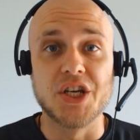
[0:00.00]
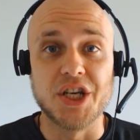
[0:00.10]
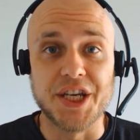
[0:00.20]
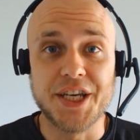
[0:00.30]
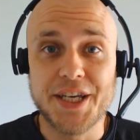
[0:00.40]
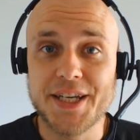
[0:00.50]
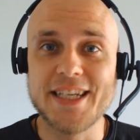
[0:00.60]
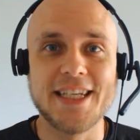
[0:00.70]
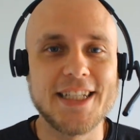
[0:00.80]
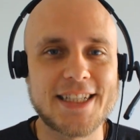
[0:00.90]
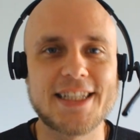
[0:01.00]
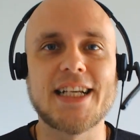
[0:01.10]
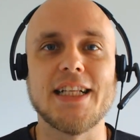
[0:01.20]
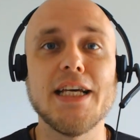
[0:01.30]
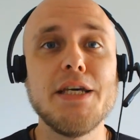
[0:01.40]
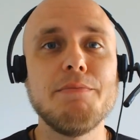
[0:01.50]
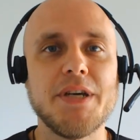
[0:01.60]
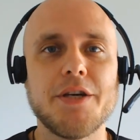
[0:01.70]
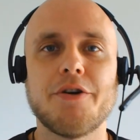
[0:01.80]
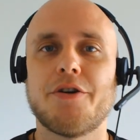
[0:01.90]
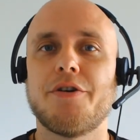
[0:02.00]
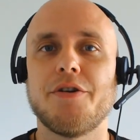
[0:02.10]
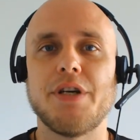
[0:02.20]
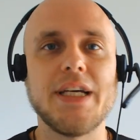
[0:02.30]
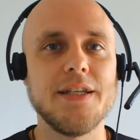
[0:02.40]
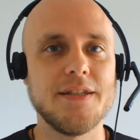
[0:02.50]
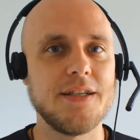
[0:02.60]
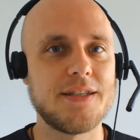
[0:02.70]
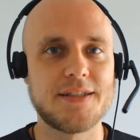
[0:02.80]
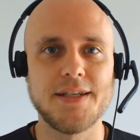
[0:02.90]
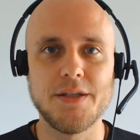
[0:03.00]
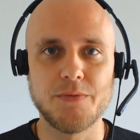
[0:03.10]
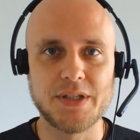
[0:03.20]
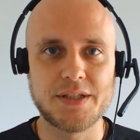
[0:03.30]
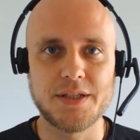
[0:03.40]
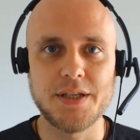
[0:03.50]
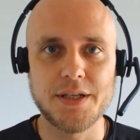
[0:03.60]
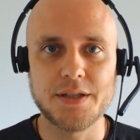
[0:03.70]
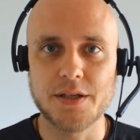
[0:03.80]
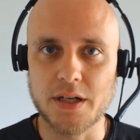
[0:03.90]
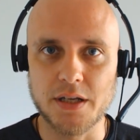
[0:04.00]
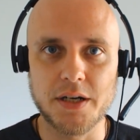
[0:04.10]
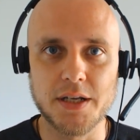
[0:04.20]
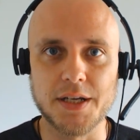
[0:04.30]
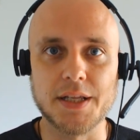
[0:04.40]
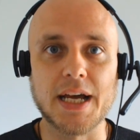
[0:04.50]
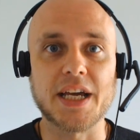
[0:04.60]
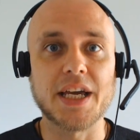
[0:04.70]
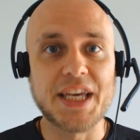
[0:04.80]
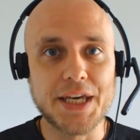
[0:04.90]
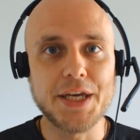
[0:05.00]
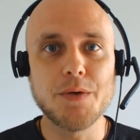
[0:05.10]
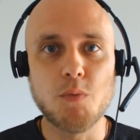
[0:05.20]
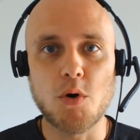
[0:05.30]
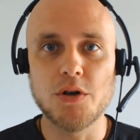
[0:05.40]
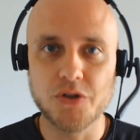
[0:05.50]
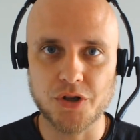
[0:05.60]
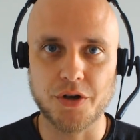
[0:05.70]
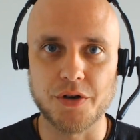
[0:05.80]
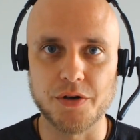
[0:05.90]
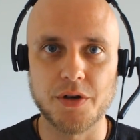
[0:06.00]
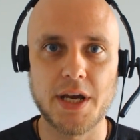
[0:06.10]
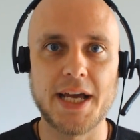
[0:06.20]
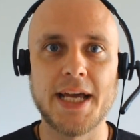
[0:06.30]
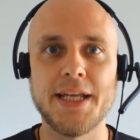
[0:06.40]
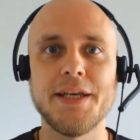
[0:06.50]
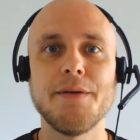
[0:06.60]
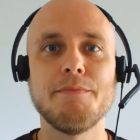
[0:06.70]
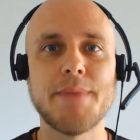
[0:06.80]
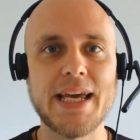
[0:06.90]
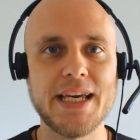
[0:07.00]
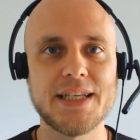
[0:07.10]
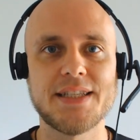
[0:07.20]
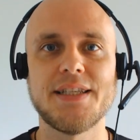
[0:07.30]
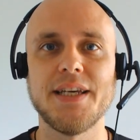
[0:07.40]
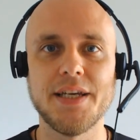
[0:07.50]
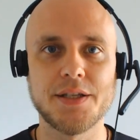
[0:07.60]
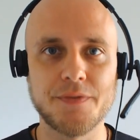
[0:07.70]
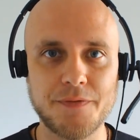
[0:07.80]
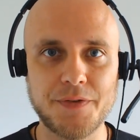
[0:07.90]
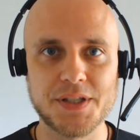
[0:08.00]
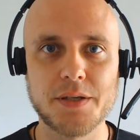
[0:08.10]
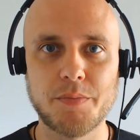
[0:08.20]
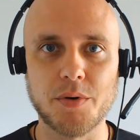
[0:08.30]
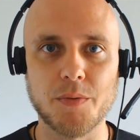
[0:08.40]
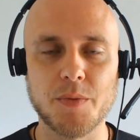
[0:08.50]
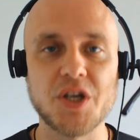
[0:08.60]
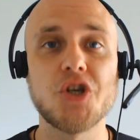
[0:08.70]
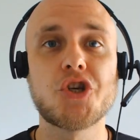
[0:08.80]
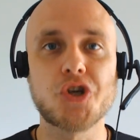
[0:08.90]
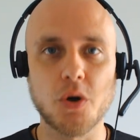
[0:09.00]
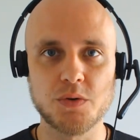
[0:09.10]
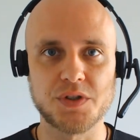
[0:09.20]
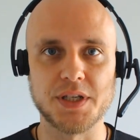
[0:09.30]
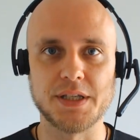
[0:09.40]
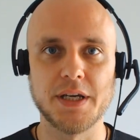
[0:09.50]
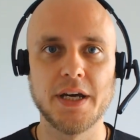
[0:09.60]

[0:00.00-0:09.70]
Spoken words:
He is claiming her. In this scene, we see it clearly. Like, he wants her, and he makes it visible. He shows it.